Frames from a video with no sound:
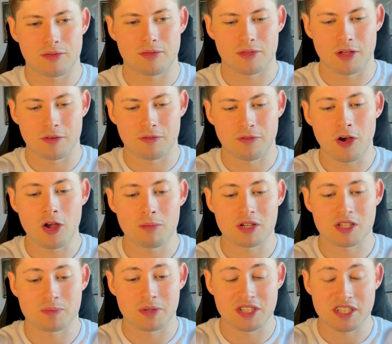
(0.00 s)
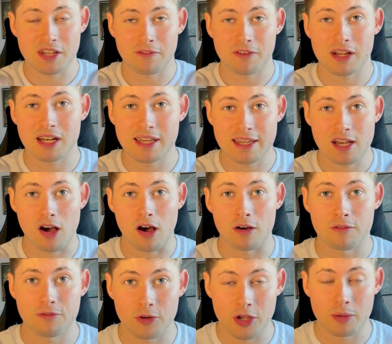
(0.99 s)
the foam is specifically
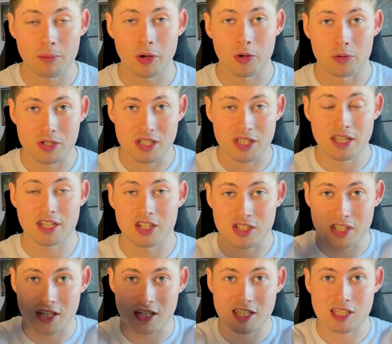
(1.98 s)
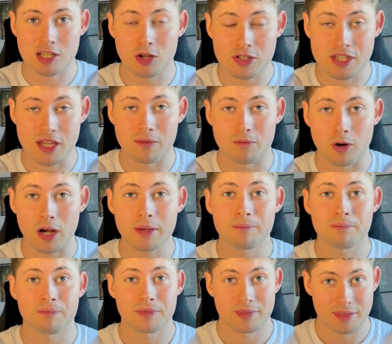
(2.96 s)
cut for your model, so they just slot in, right?
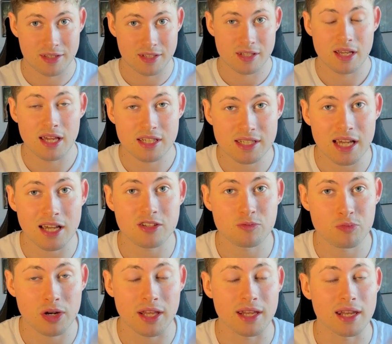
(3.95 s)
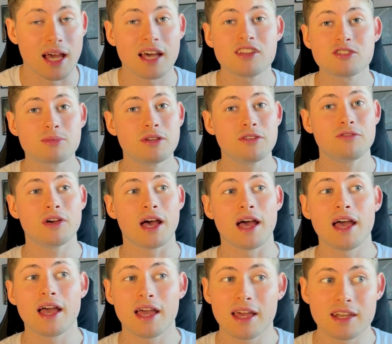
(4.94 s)
It sounds brilliant, and to be
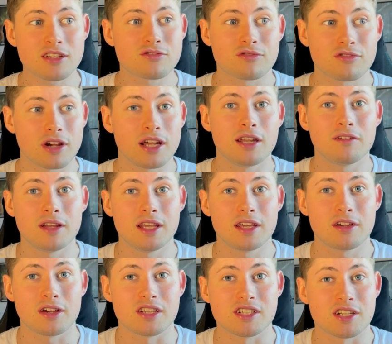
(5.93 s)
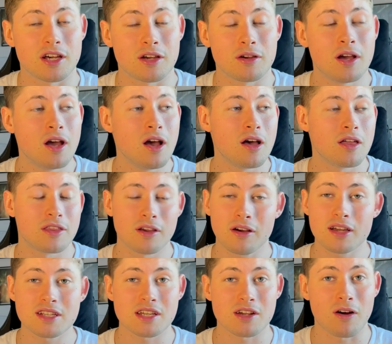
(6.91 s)
fair, it is really, really good. You know, the
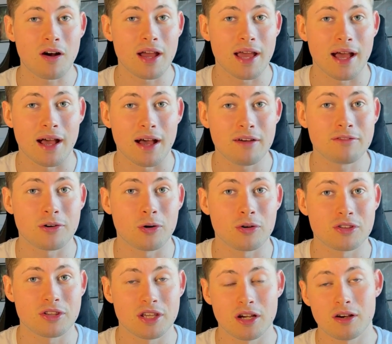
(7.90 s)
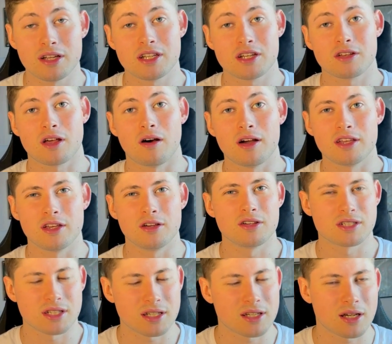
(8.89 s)
idea I have, or the idea that I
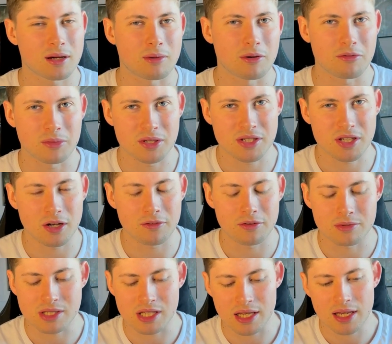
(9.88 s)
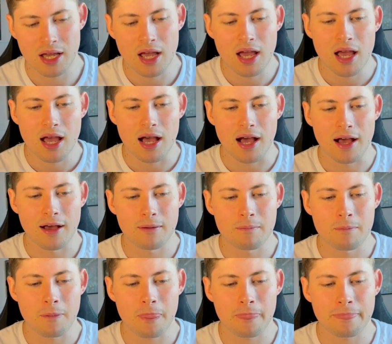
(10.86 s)
use, I didn't come up with myself, obviously,
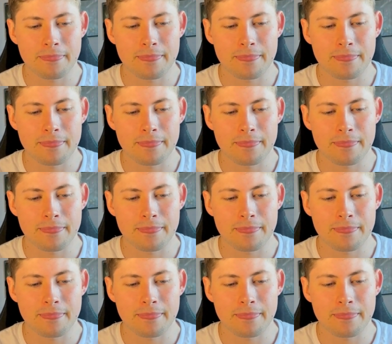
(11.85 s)
um,